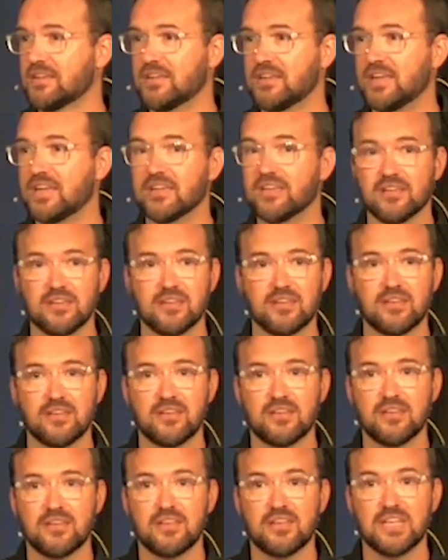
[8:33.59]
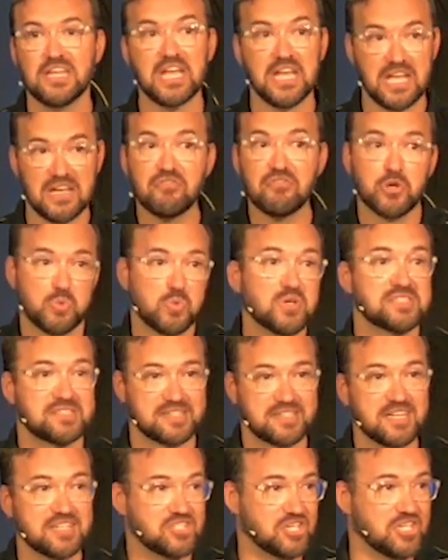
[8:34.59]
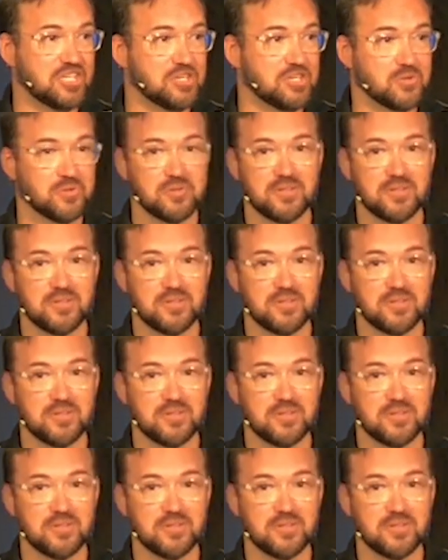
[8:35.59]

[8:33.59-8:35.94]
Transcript: "Hey, everyone's touching you.